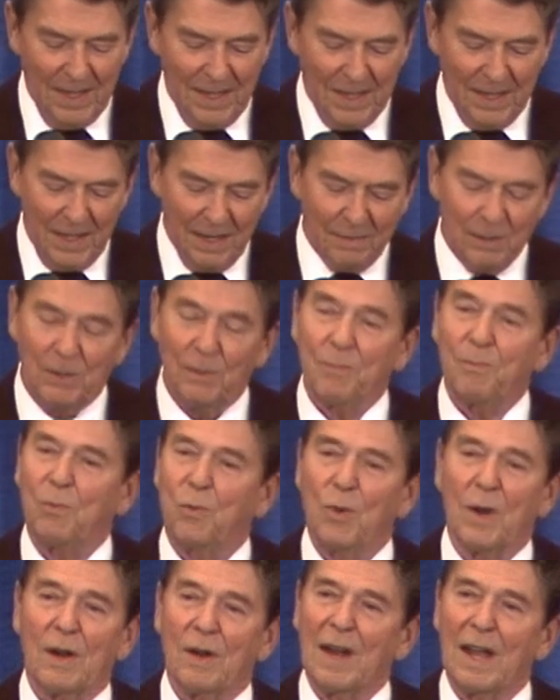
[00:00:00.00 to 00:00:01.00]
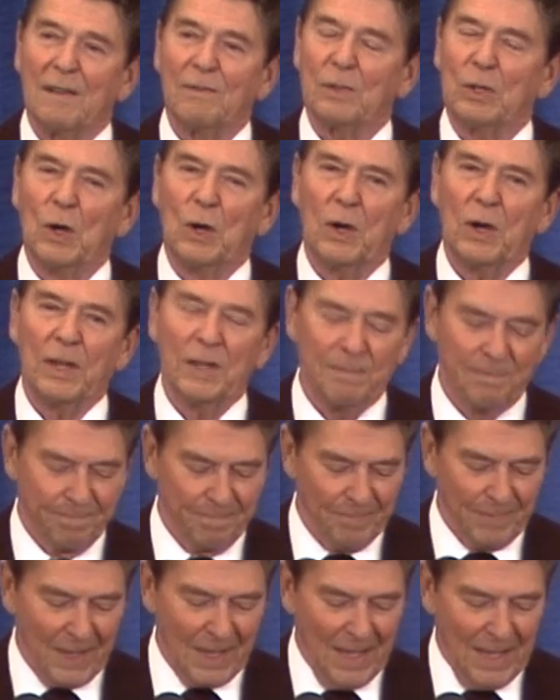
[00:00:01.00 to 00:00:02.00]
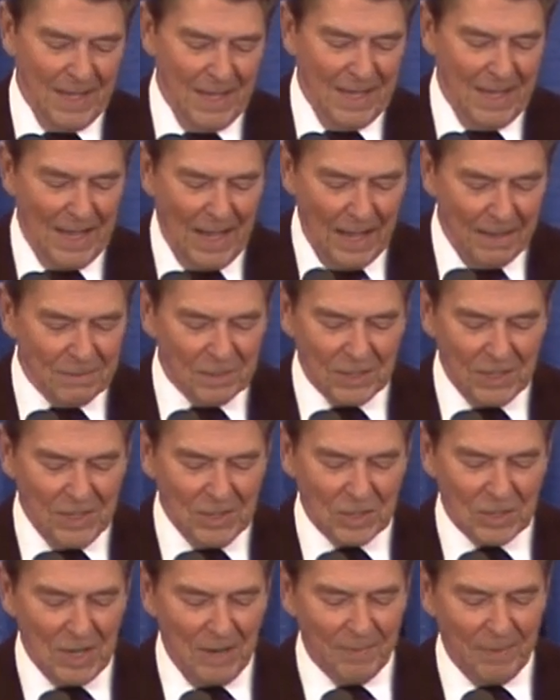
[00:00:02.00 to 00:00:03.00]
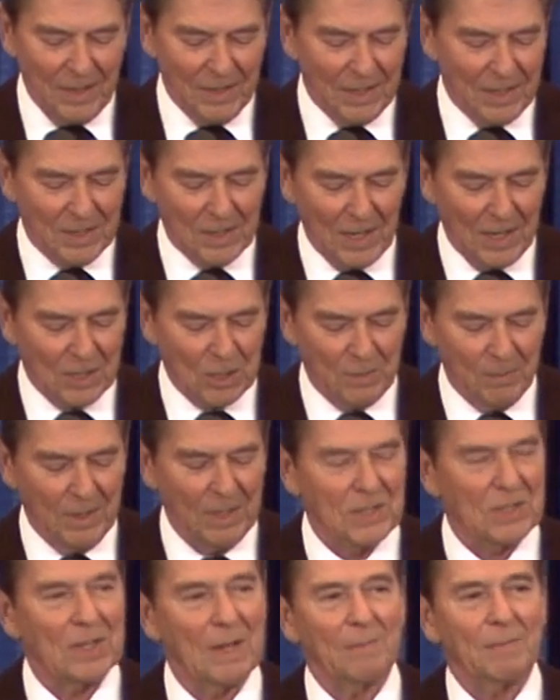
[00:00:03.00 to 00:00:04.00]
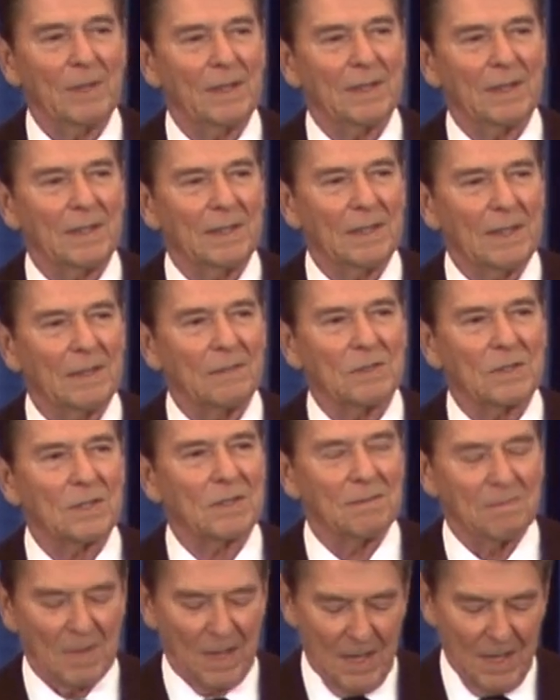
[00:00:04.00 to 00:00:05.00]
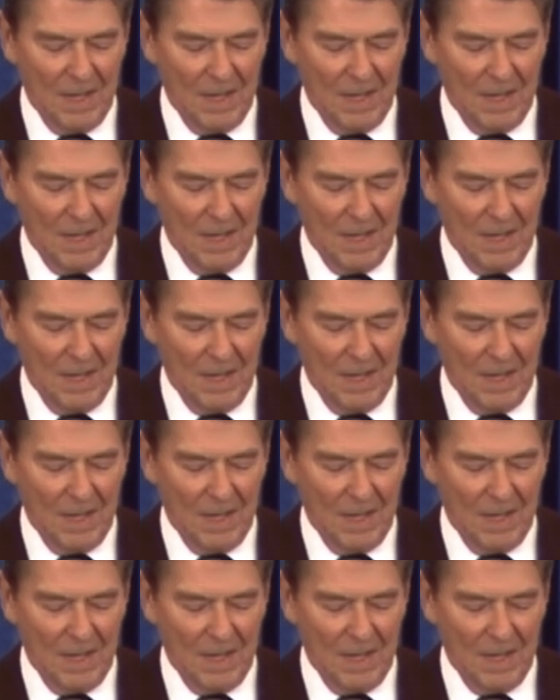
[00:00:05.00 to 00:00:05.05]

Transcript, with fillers: And everywhere I've gone, I've seen something that touched me, something that gives